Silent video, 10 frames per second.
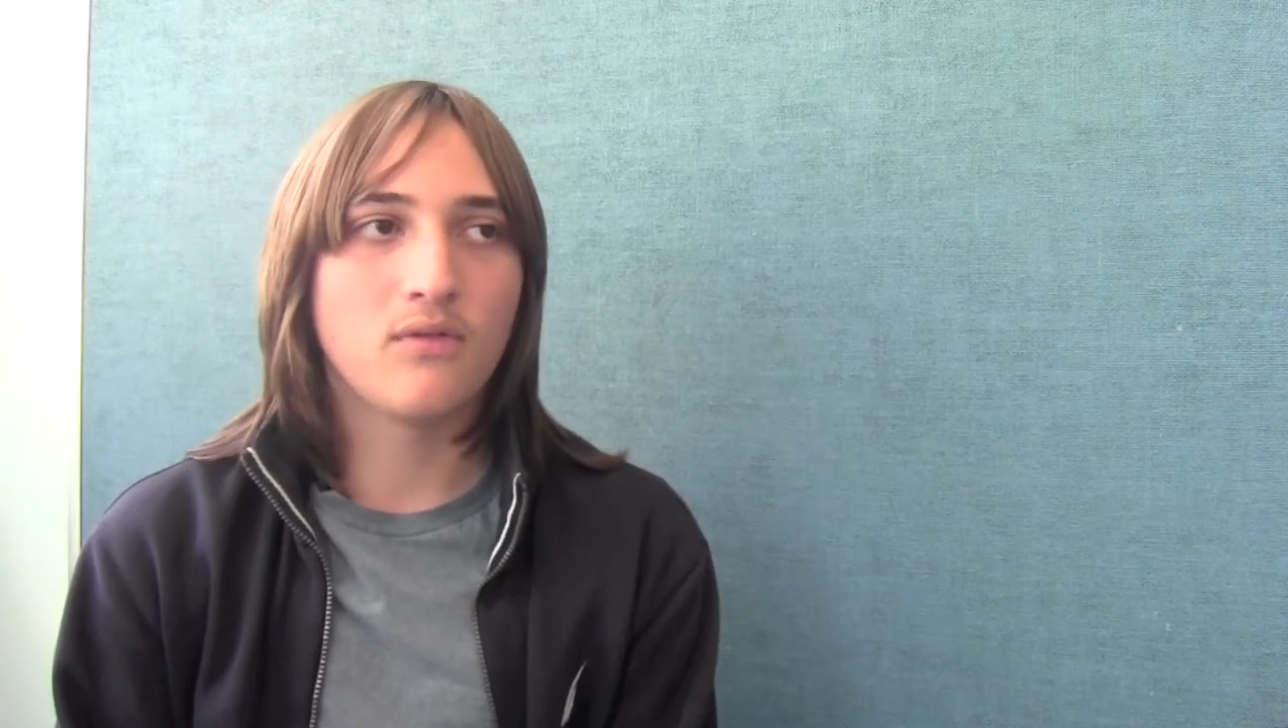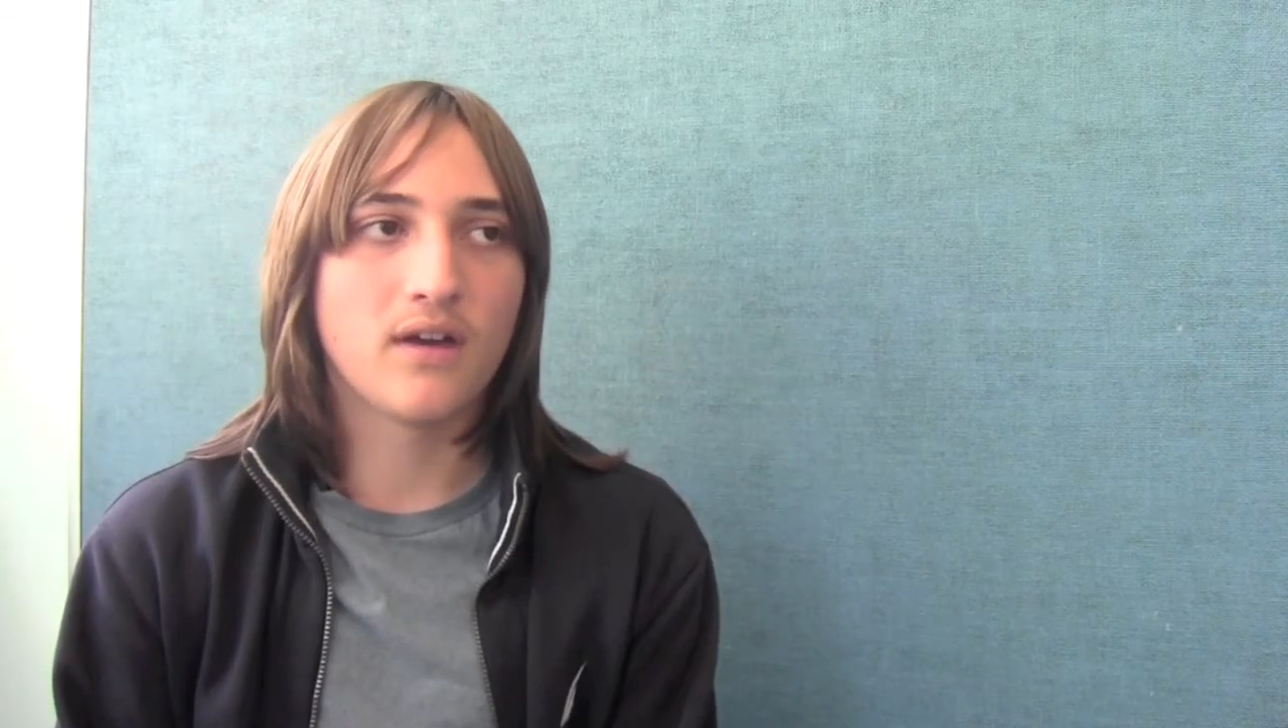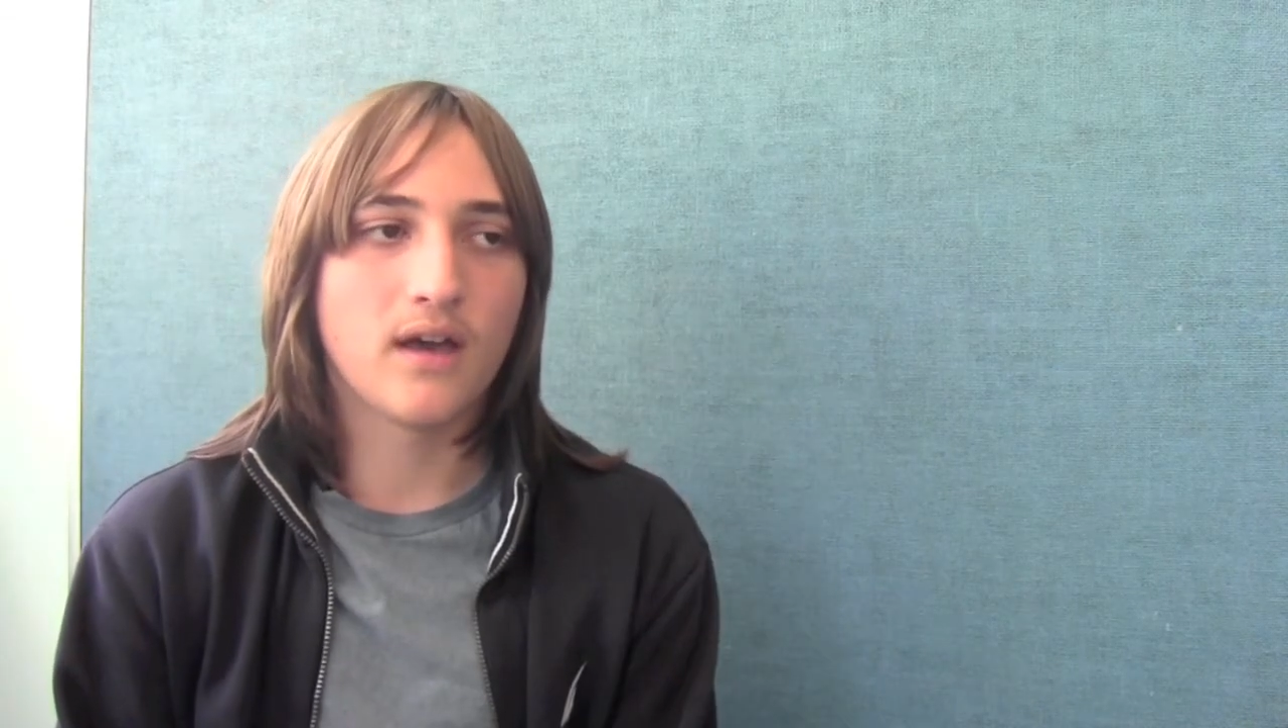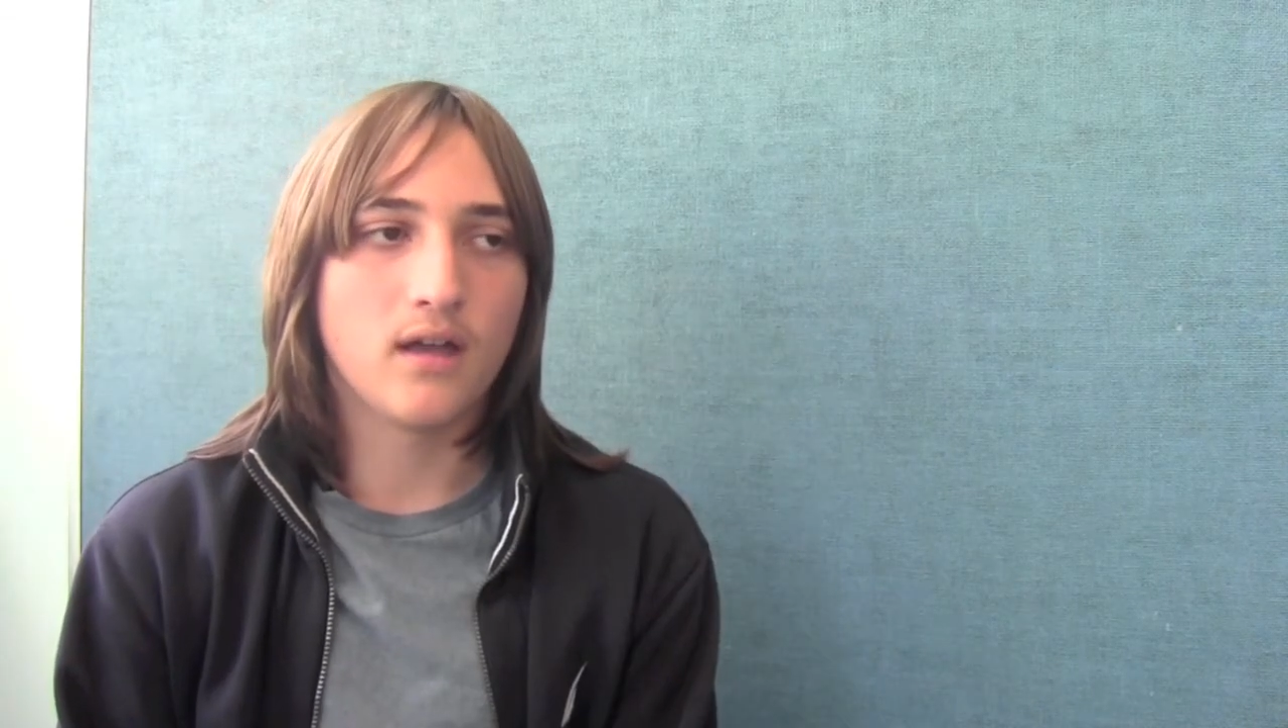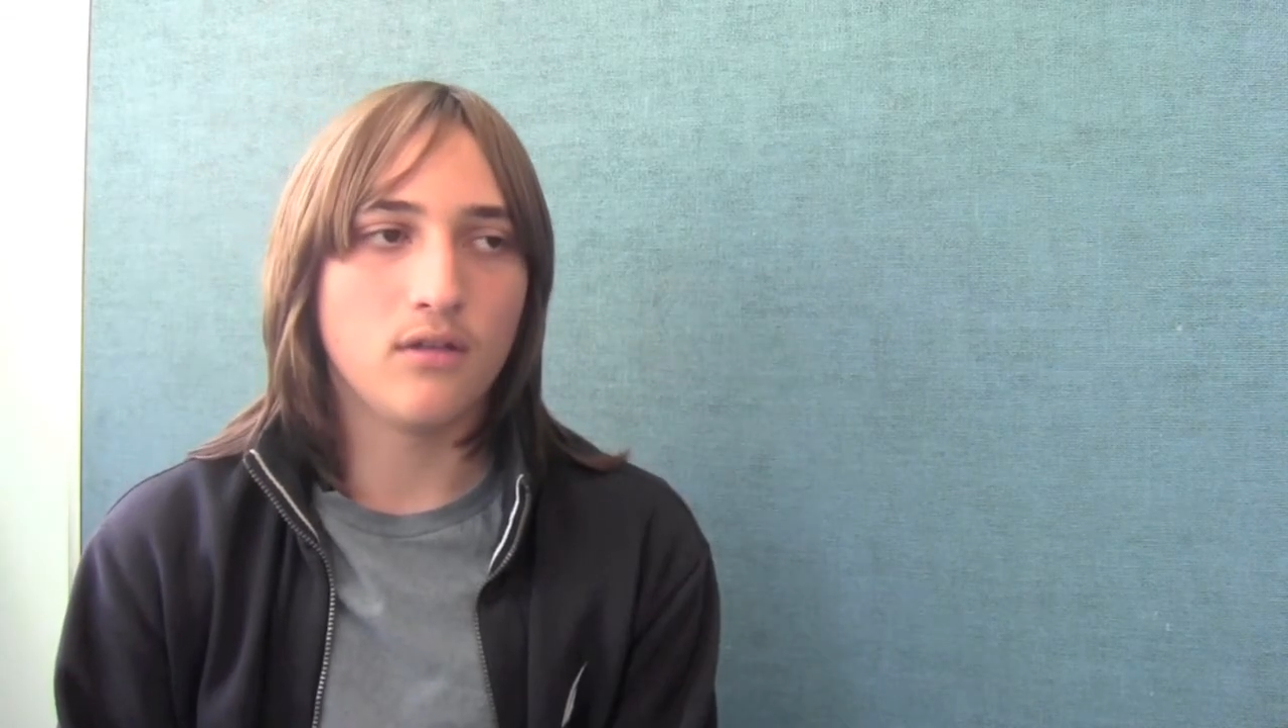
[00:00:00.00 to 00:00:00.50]

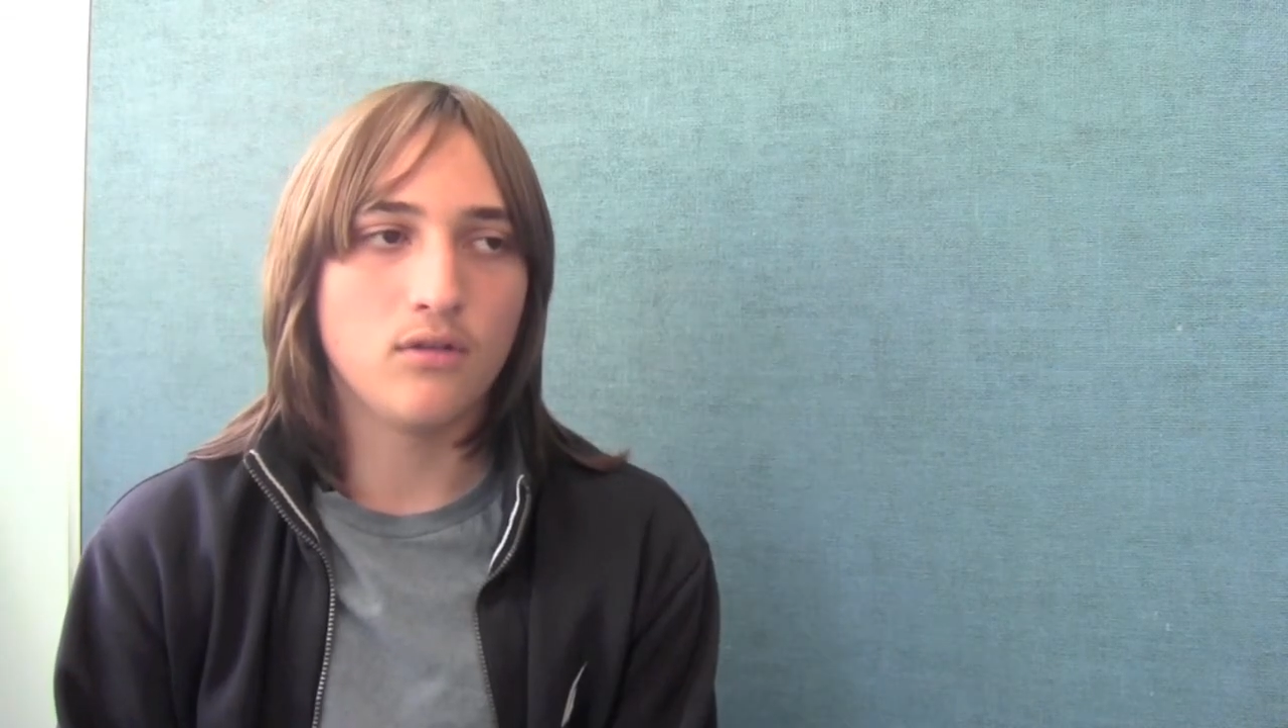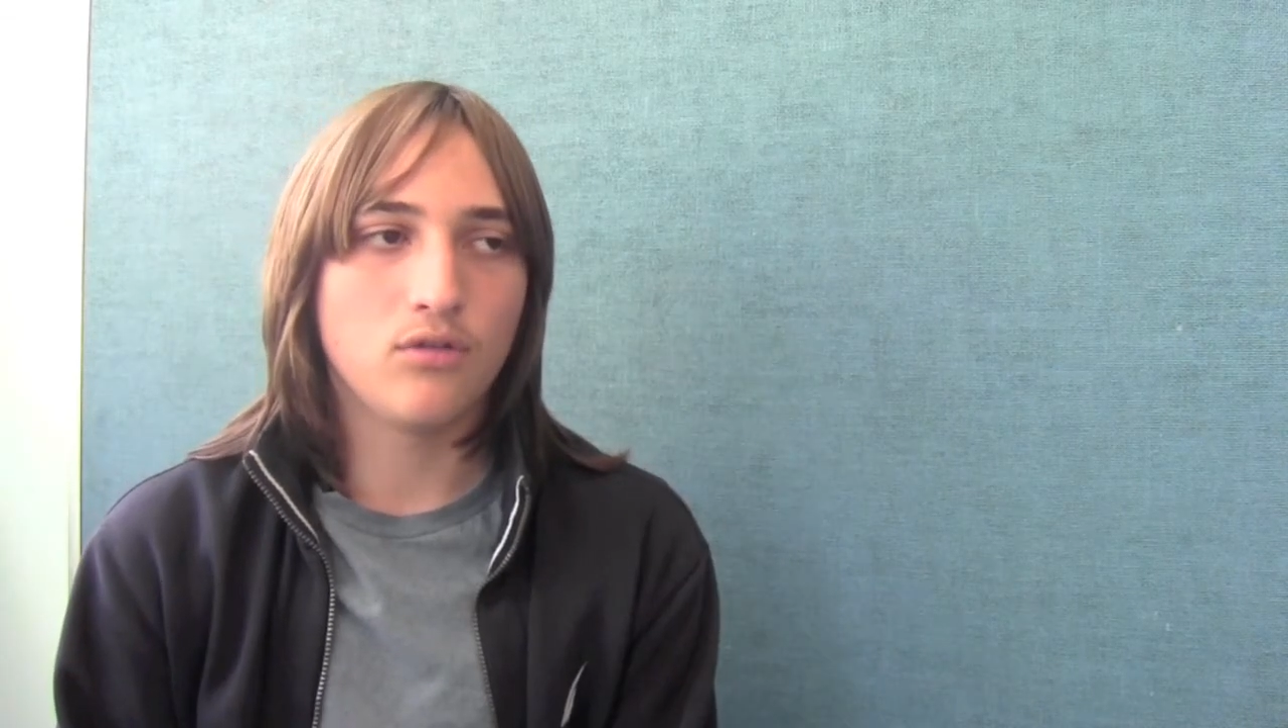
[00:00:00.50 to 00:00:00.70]
that you